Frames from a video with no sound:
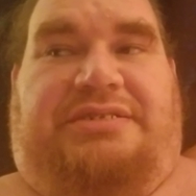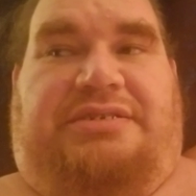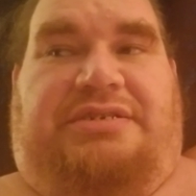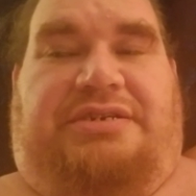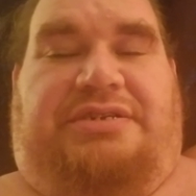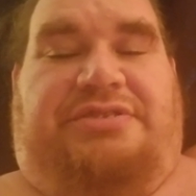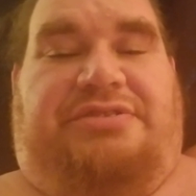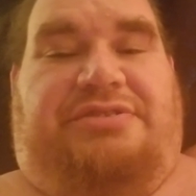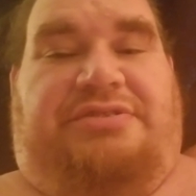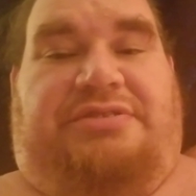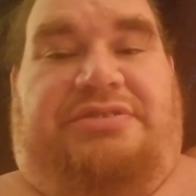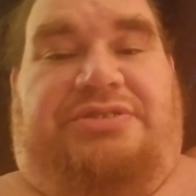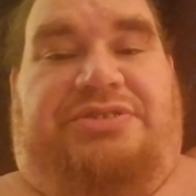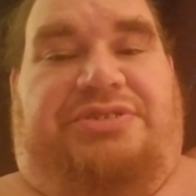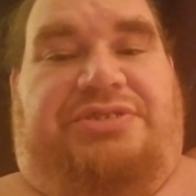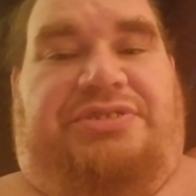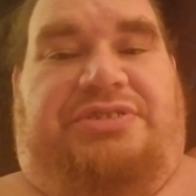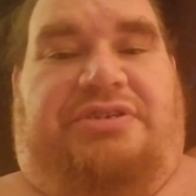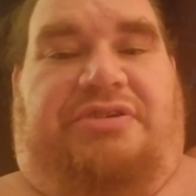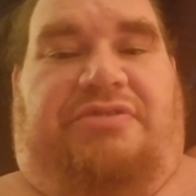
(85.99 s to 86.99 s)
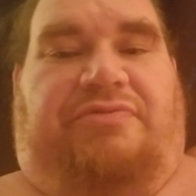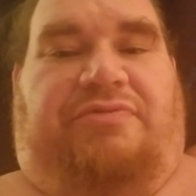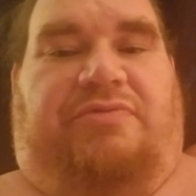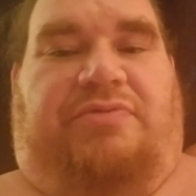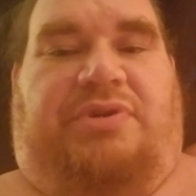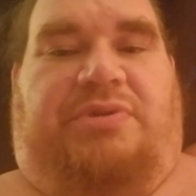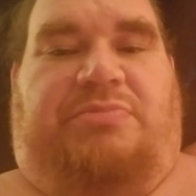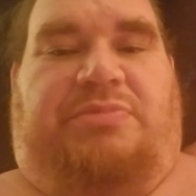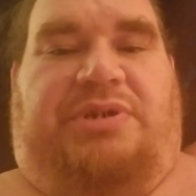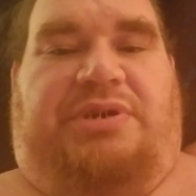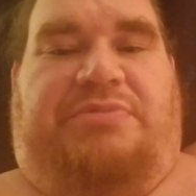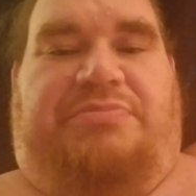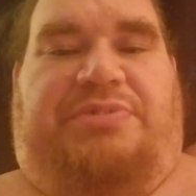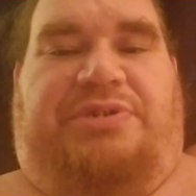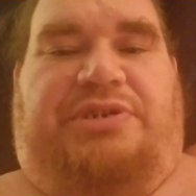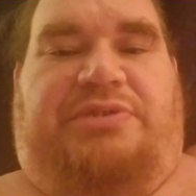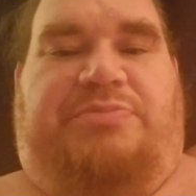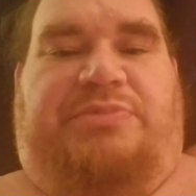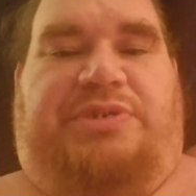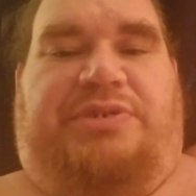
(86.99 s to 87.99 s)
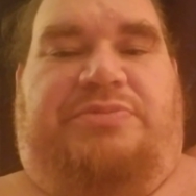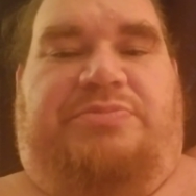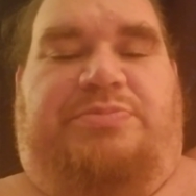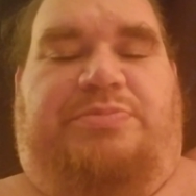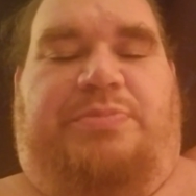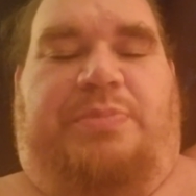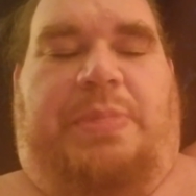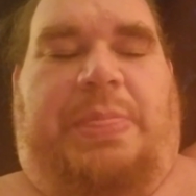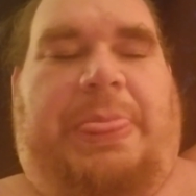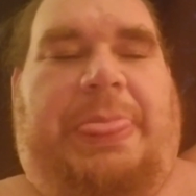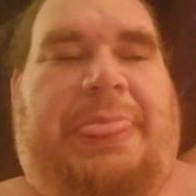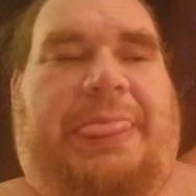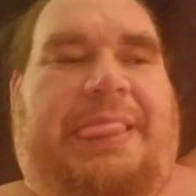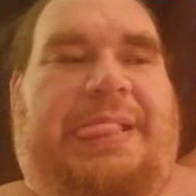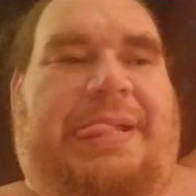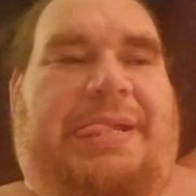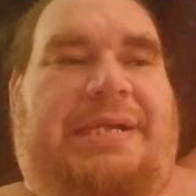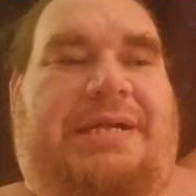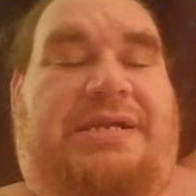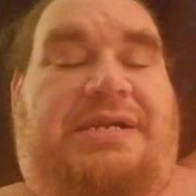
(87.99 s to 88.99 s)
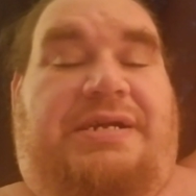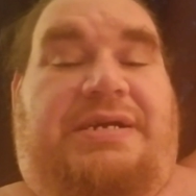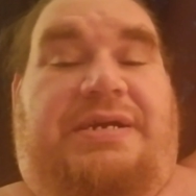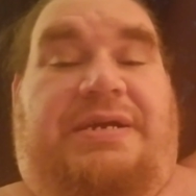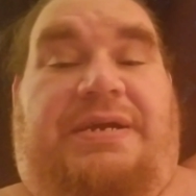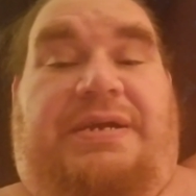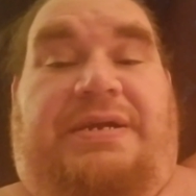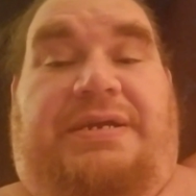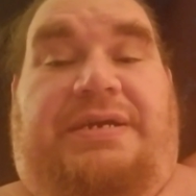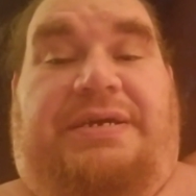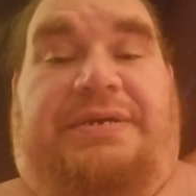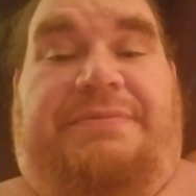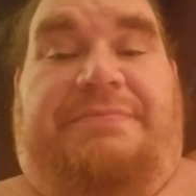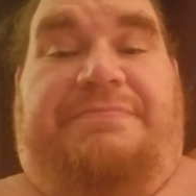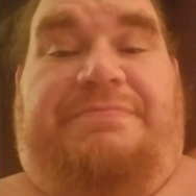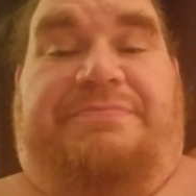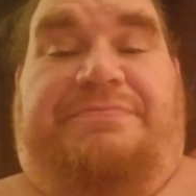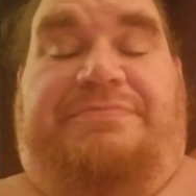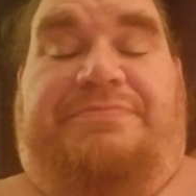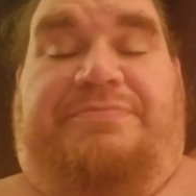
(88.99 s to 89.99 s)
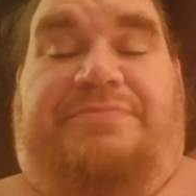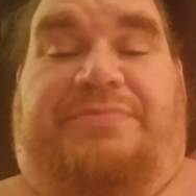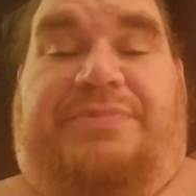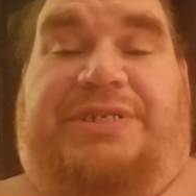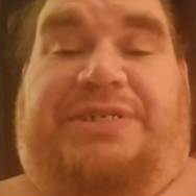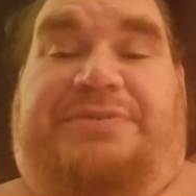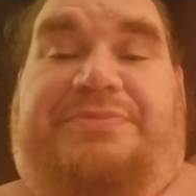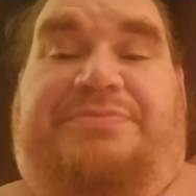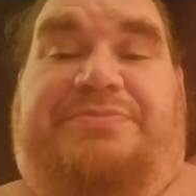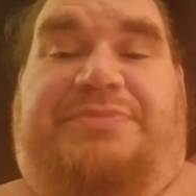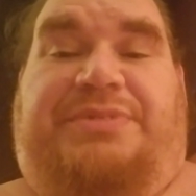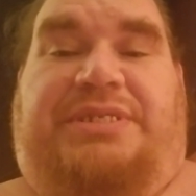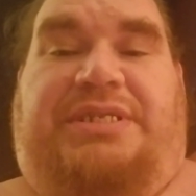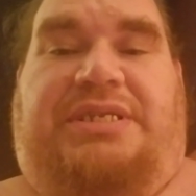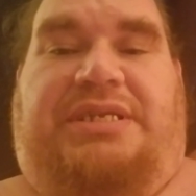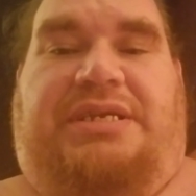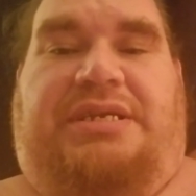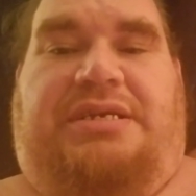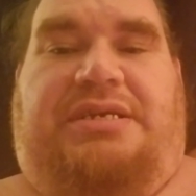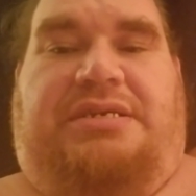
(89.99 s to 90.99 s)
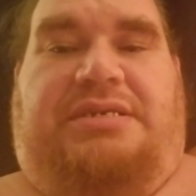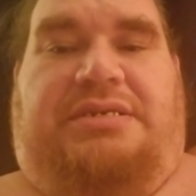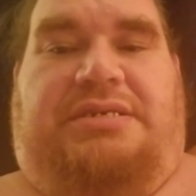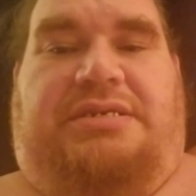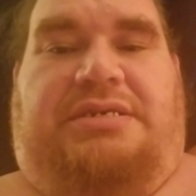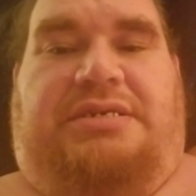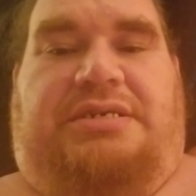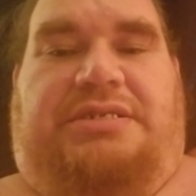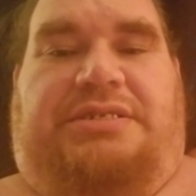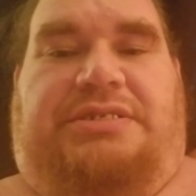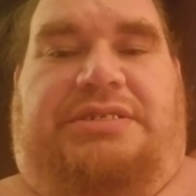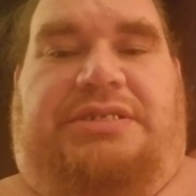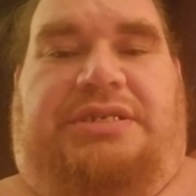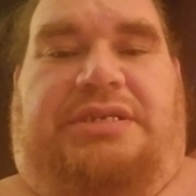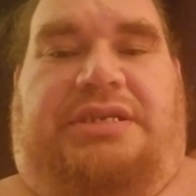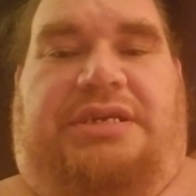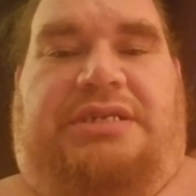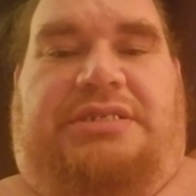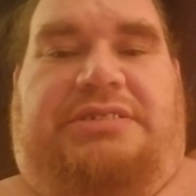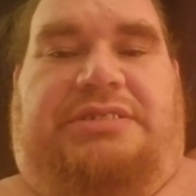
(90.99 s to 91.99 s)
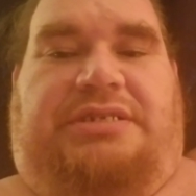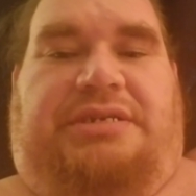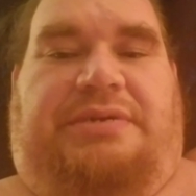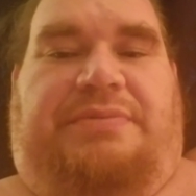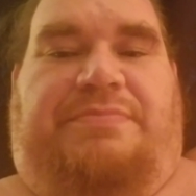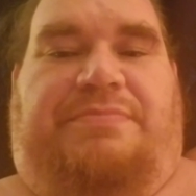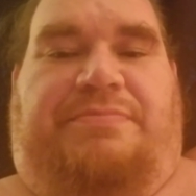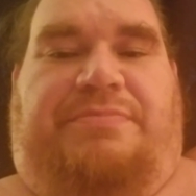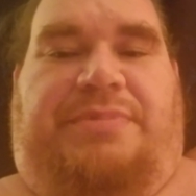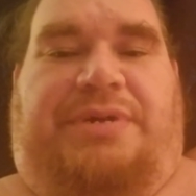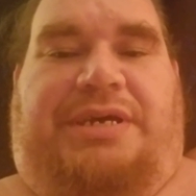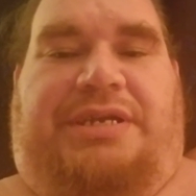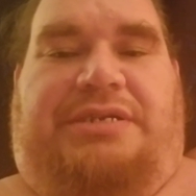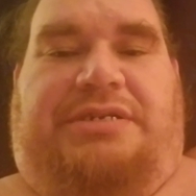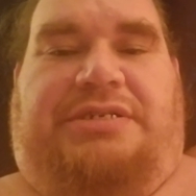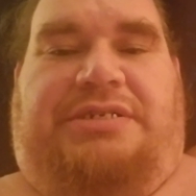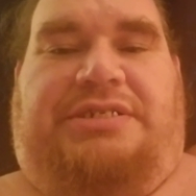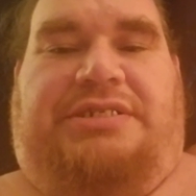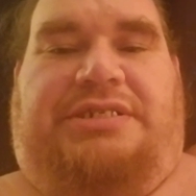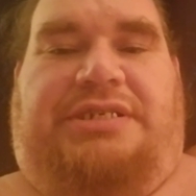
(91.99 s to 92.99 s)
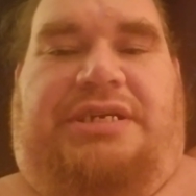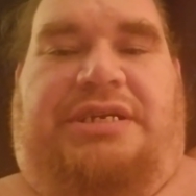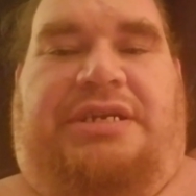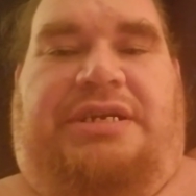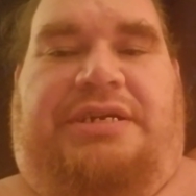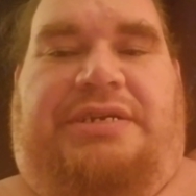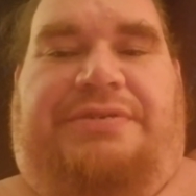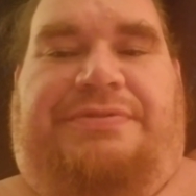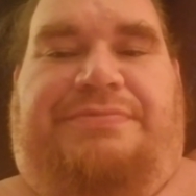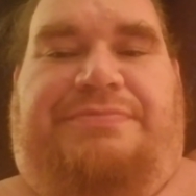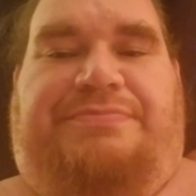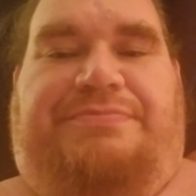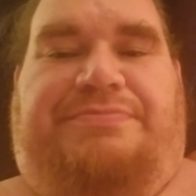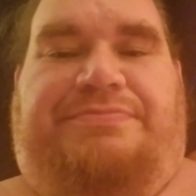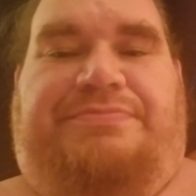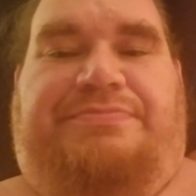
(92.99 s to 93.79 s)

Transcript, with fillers: Other than just stuff around my apartment. Alright, well. See you next time. Mad Dogg signing out.